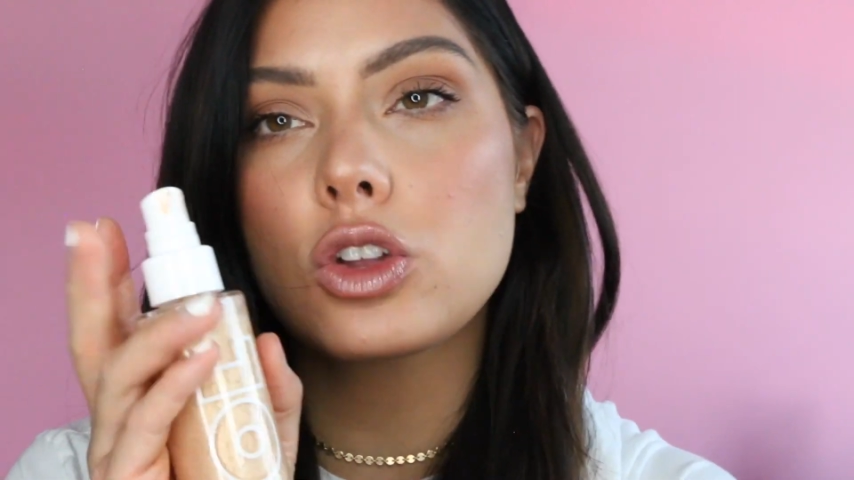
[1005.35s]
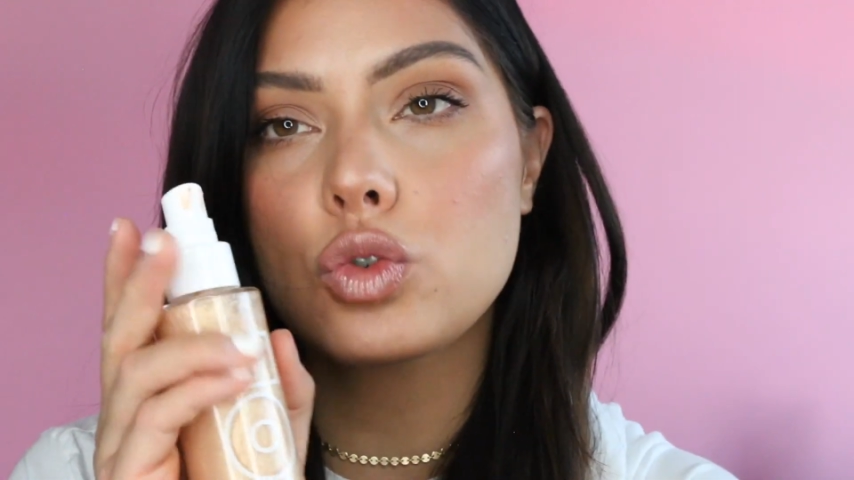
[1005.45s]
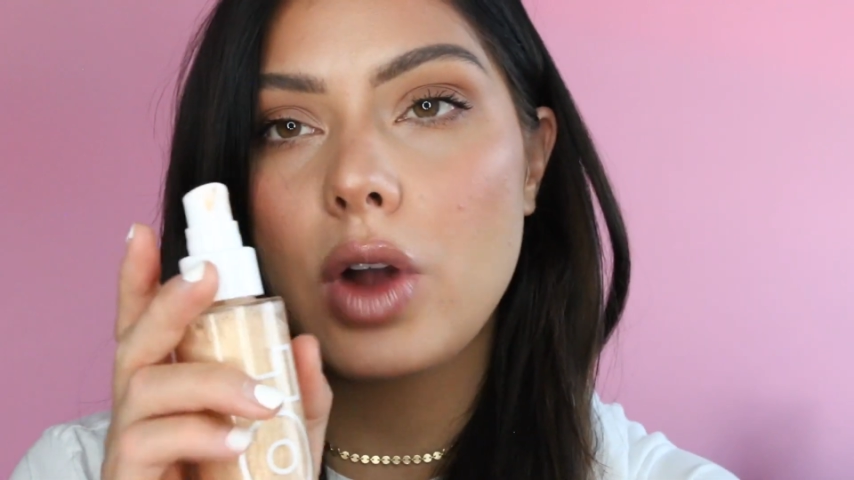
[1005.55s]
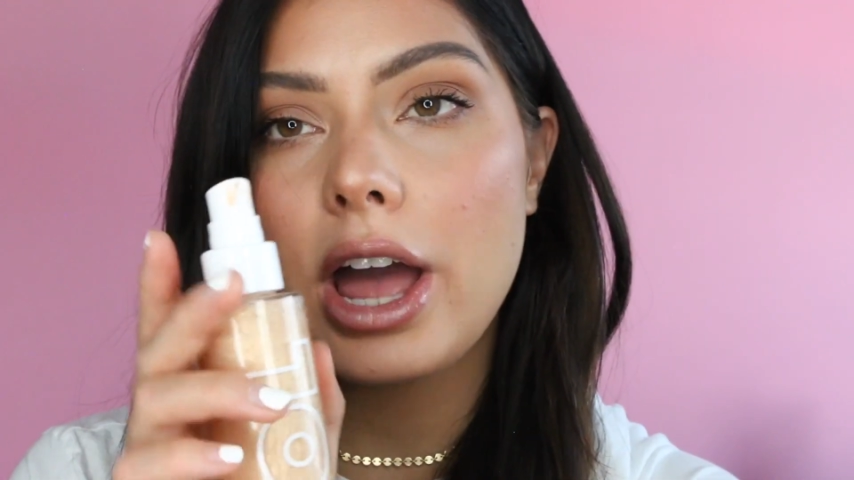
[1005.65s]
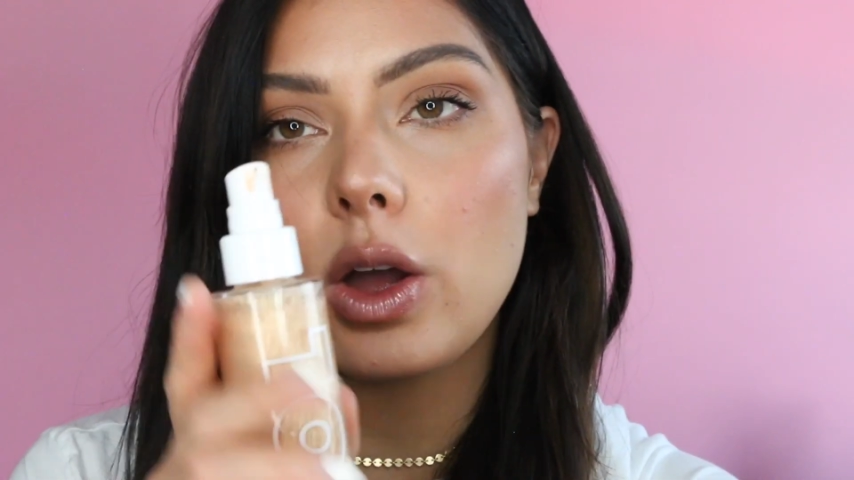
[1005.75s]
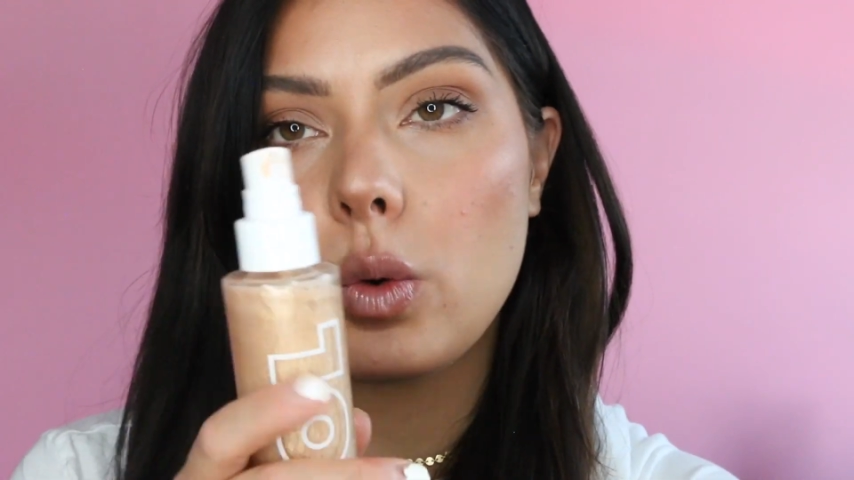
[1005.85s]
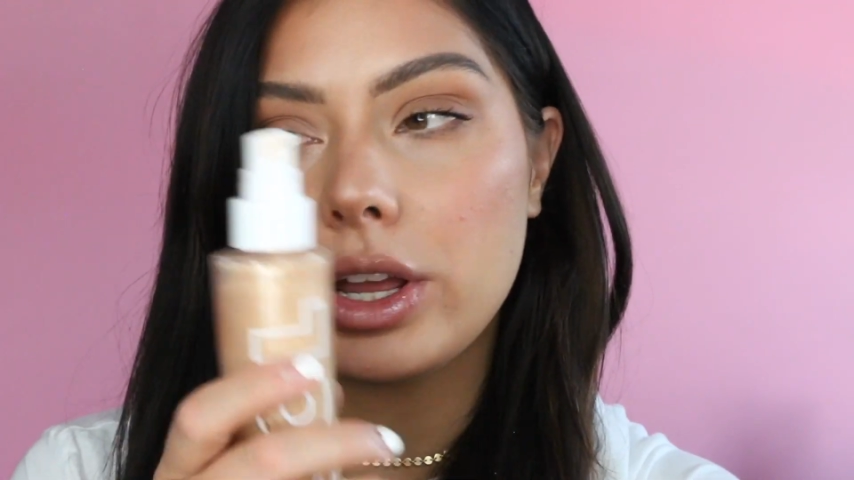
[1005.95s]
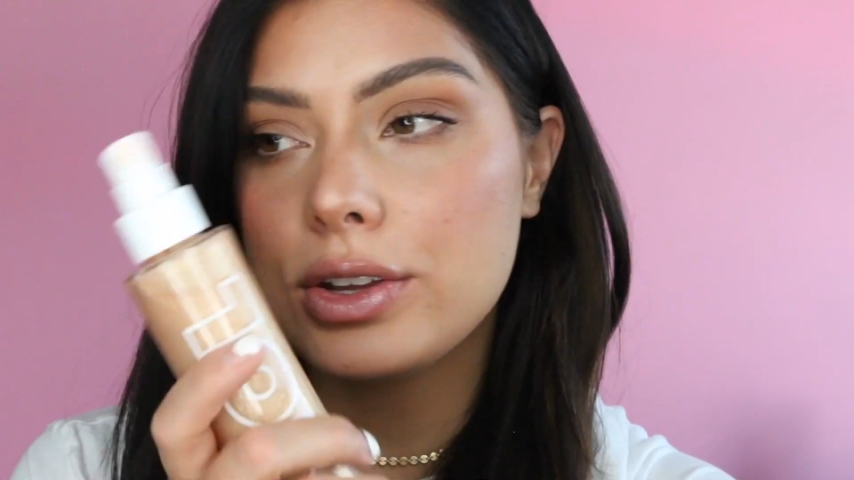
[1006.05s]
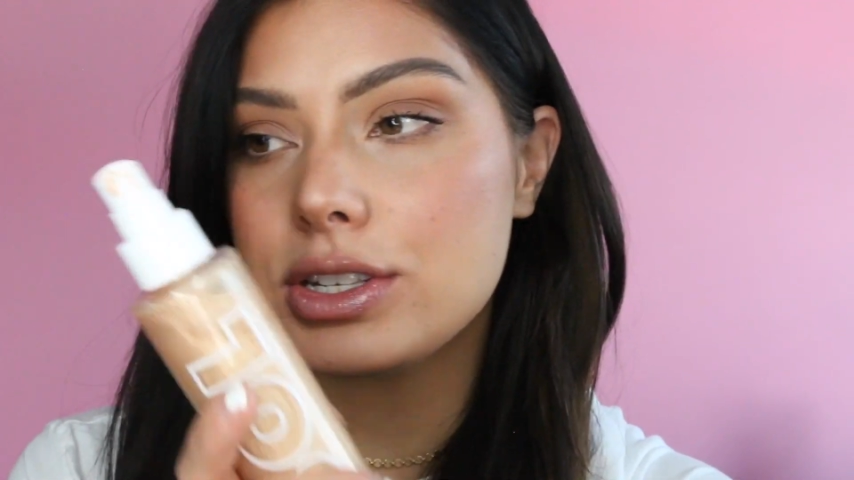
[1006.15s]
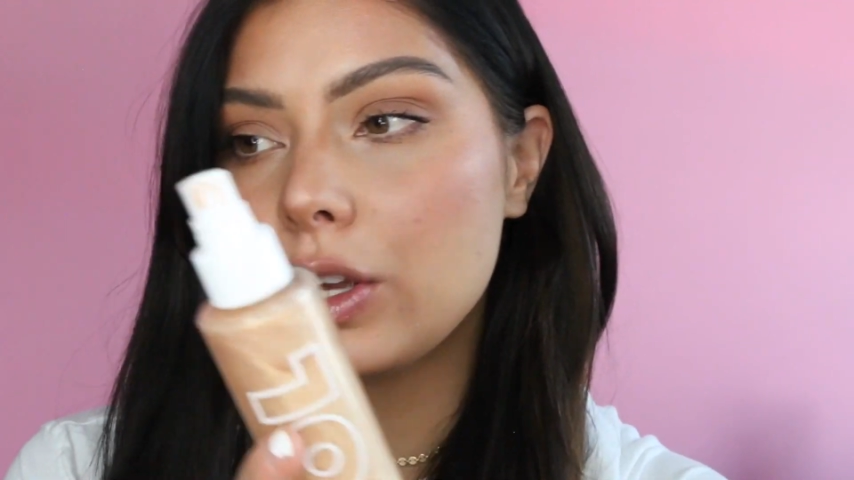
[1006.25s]
Dry
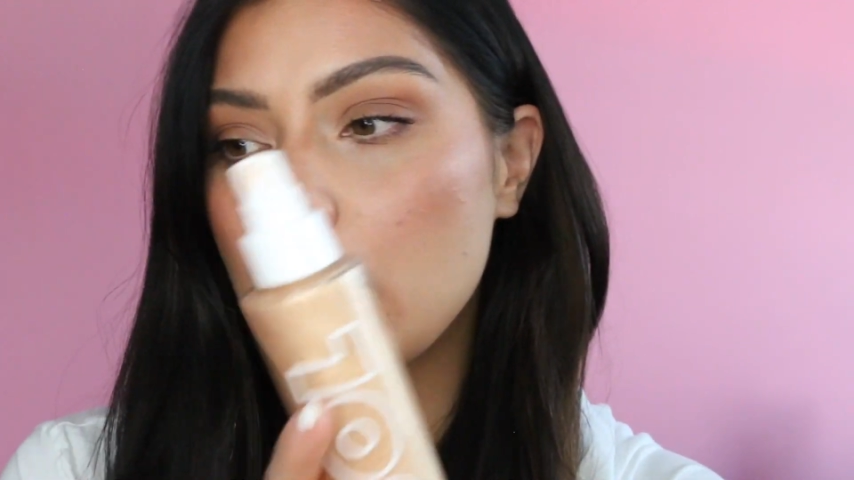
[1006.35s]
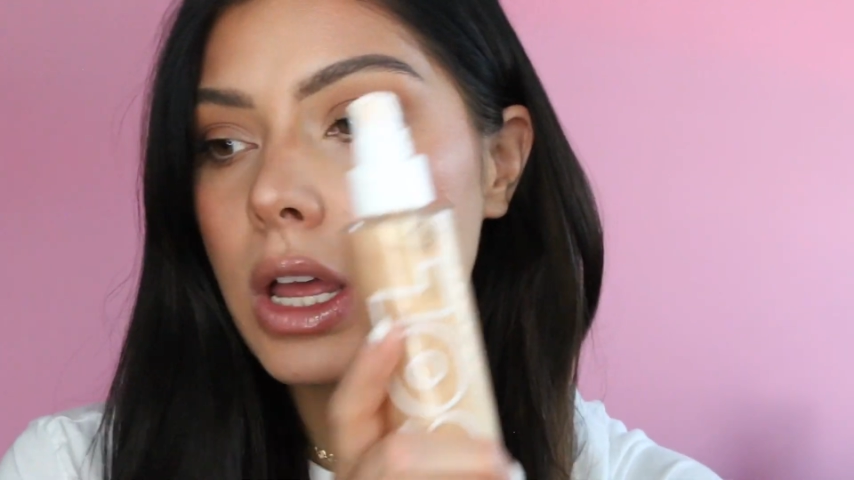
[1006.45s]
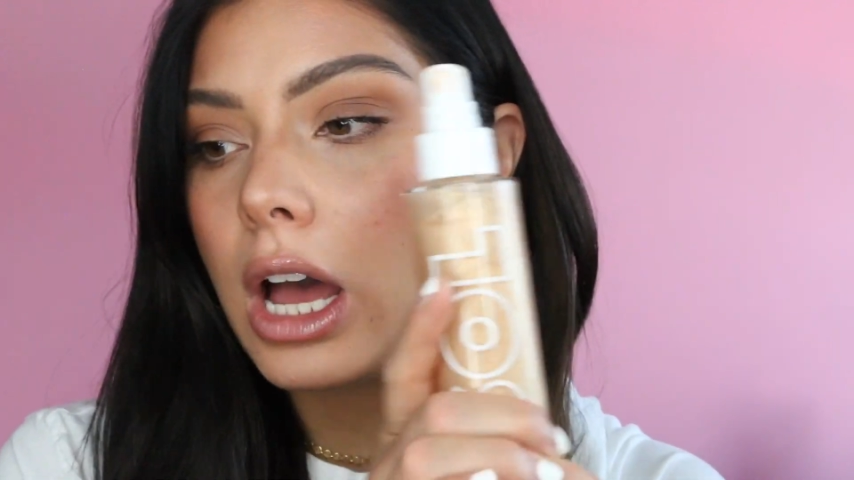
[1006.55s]
Oil. So